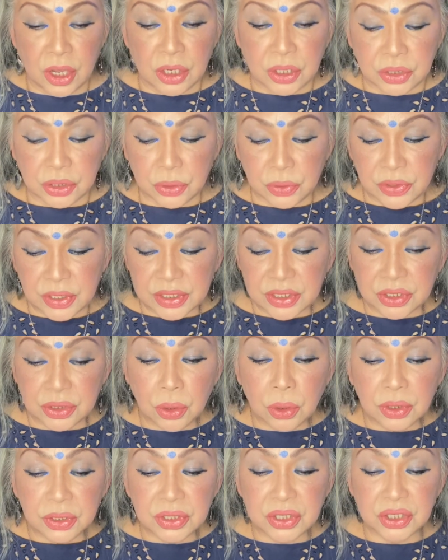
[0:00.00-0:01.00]
So the
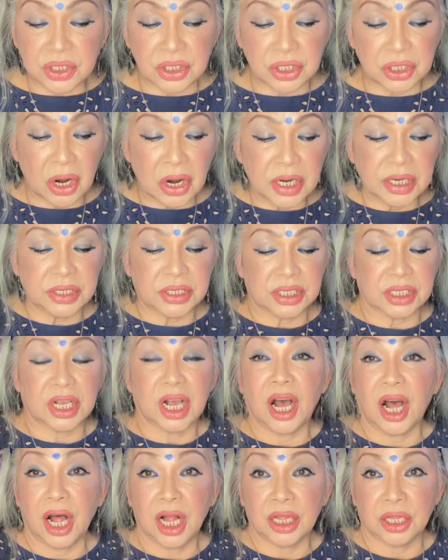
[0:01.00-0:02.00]
soul star's
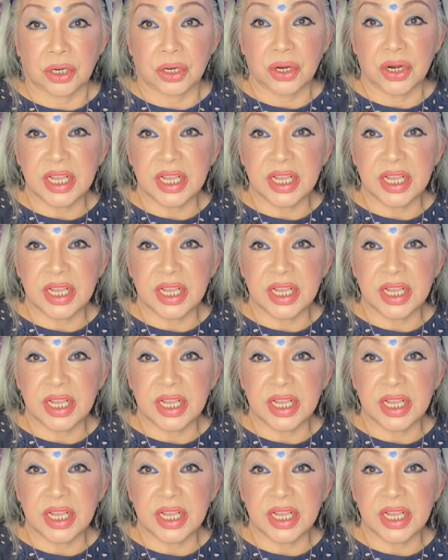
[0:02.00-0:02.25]
color